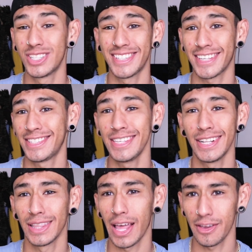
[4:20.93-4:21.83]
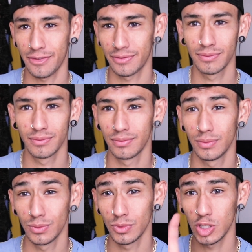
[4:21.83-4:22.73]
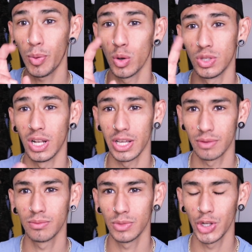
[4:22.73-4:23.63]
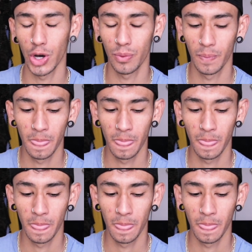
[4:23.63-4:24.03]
succeed in life. Supposedly, you know.